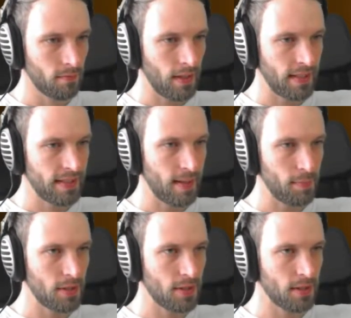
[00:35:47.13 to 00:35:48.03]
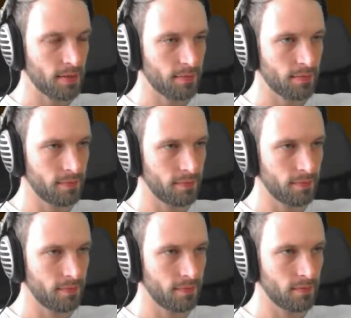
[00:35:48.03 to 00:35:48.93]
Accept.
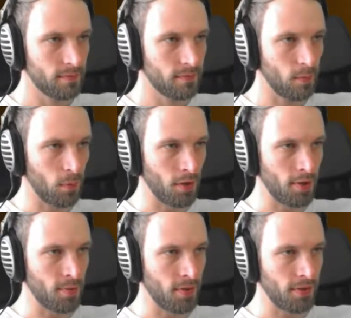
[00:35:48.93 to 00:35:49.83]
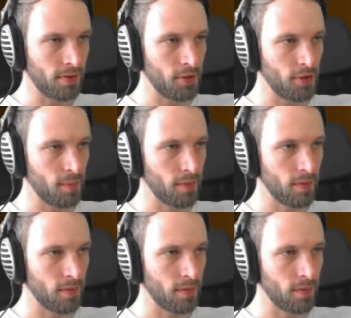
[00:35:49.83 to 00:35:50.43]
Board a small service ship.